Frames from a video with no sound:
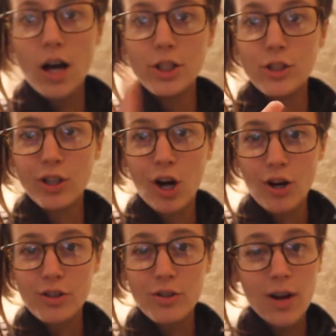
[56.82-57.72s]
You can
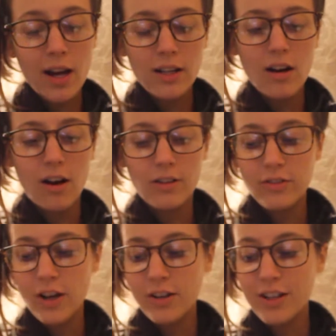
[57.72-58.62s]
also add in
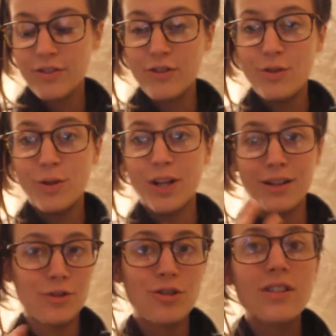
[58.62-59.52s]
cauliflower if you are
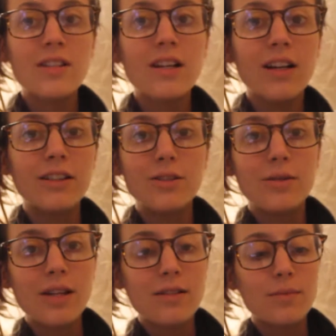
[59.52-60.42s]
interested. I do
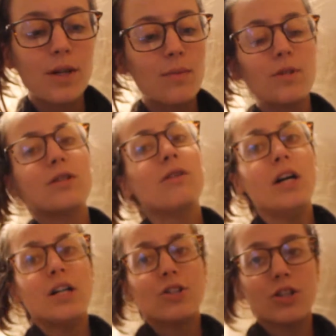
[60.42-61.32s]
that sometimes too.
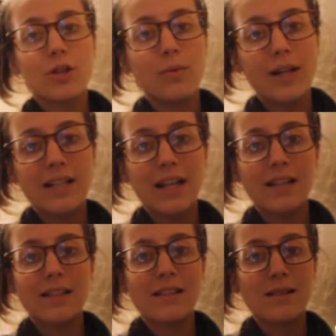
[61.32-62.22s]
It's a good way to
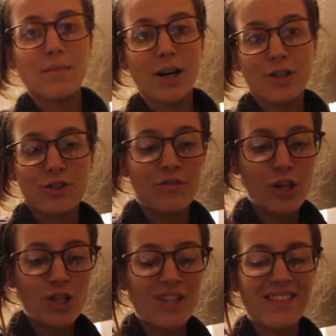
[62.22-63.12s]
get in some extra
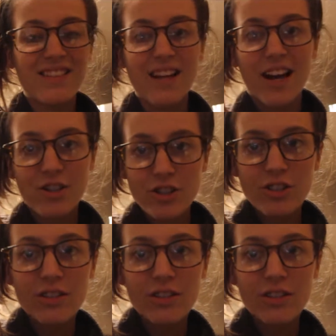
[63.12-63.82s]
veggies. It's extra